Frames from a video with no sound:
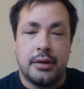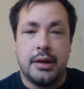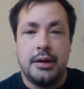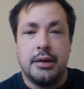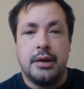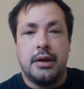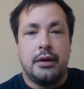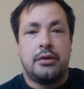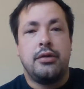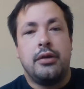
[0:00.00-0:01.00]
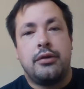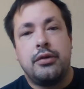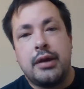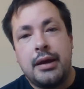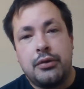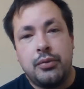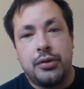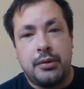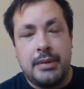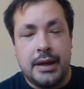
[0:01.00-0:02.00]
Okay, it's to, it's to down to
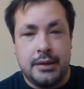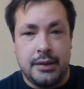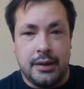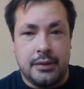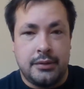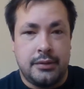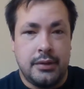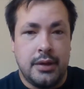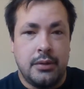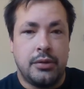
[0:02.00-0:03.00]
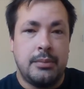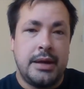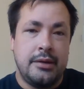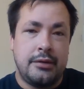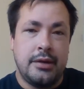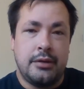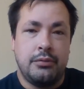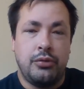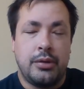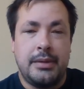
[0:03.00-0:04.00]
what a man does what a man
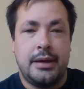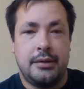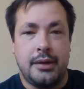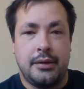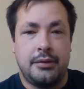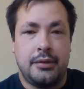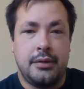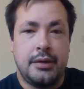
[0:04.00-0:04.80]
says and what a man does.